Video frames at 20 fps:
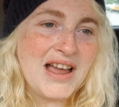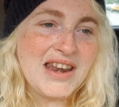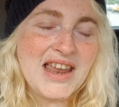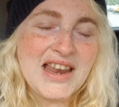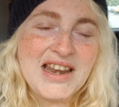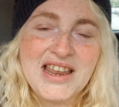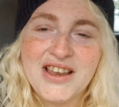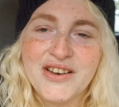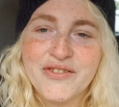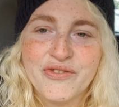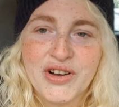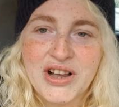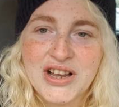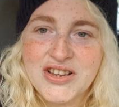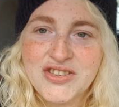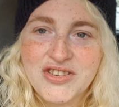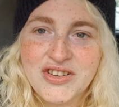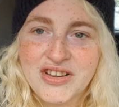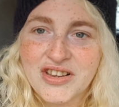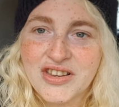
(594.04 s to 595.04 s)
any
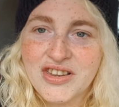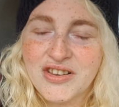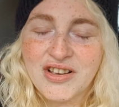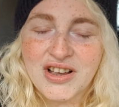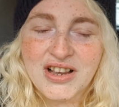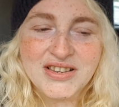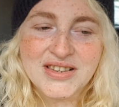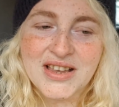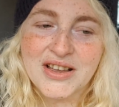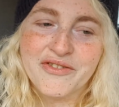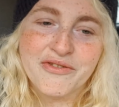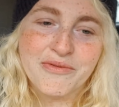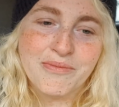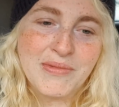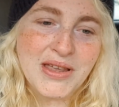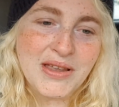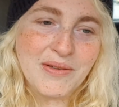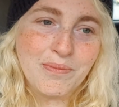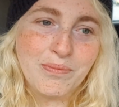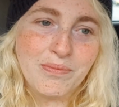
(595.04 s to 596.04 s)
advice you guys have for
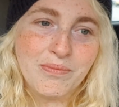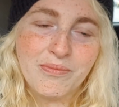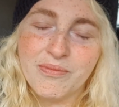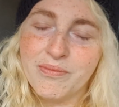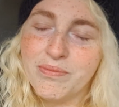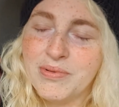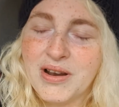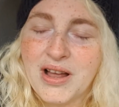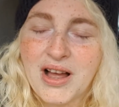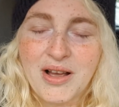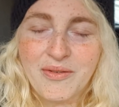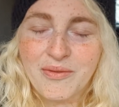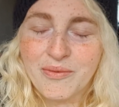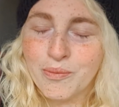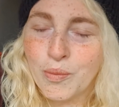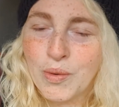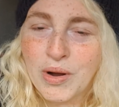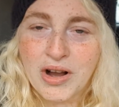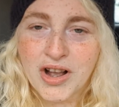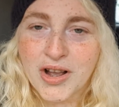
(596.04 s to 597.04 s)
me, I
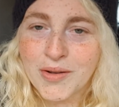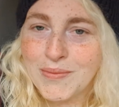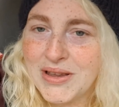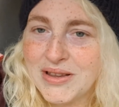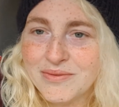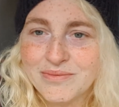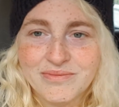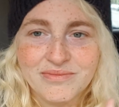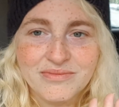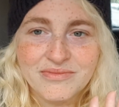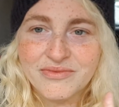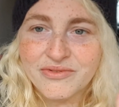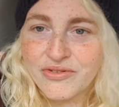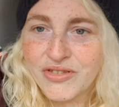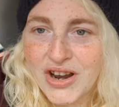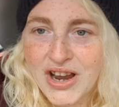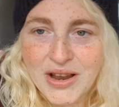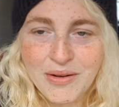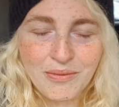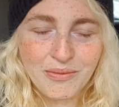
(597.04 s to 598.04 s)
welcome it
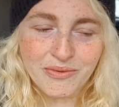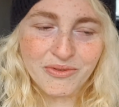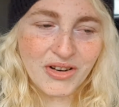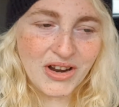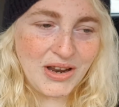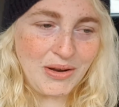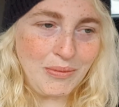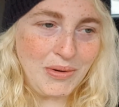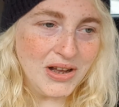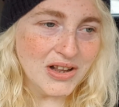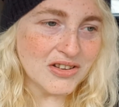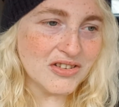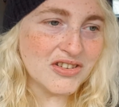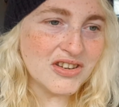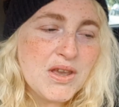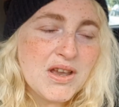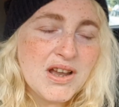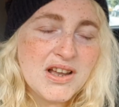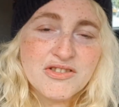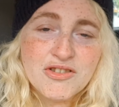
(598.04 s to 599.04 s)
very, very much.
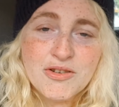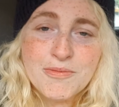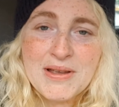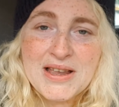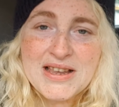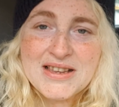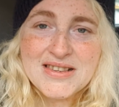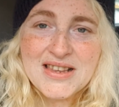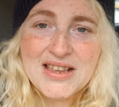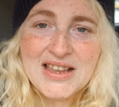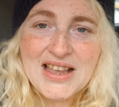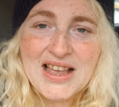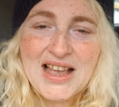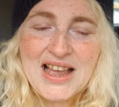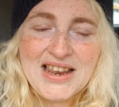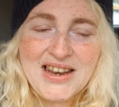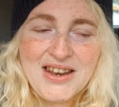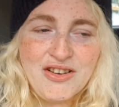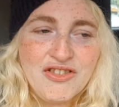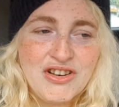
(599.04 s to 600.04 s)
You guys are amazing,
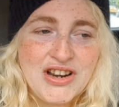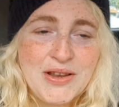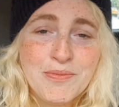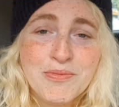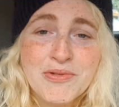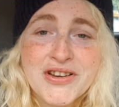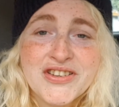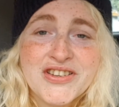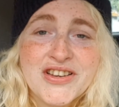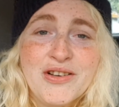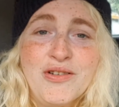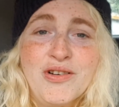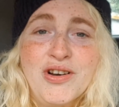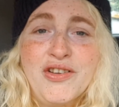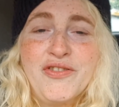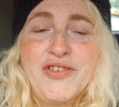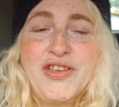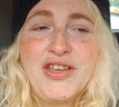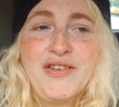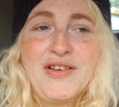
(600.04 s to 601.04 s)
and I really appreciate all
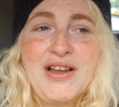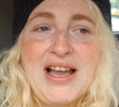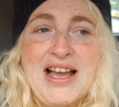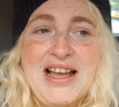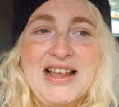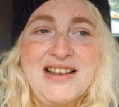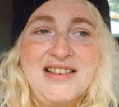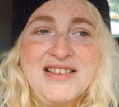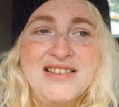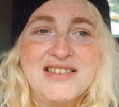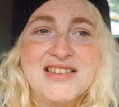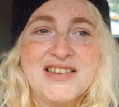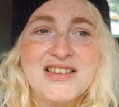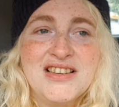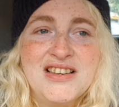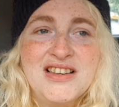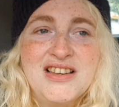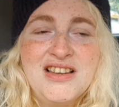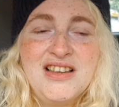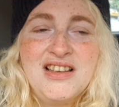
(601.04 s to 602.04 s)
of you, and
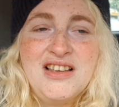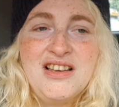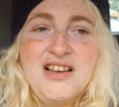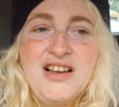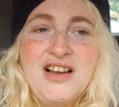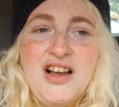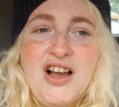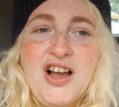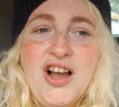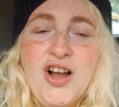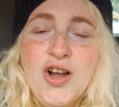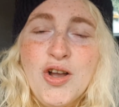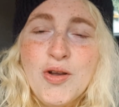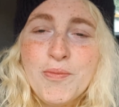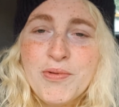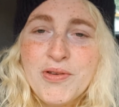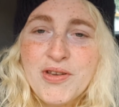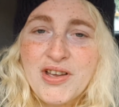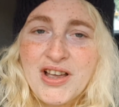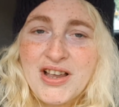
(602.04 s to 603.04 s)
I
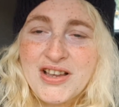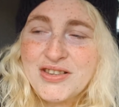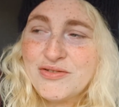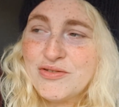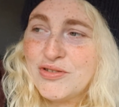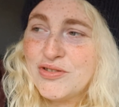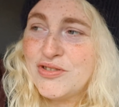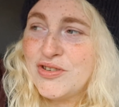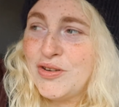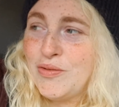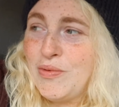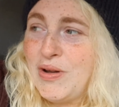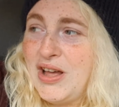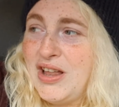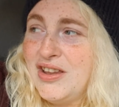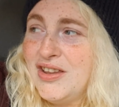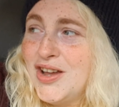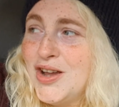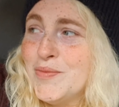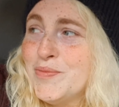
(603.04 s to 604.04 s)
hope you guys are all doing well. I hope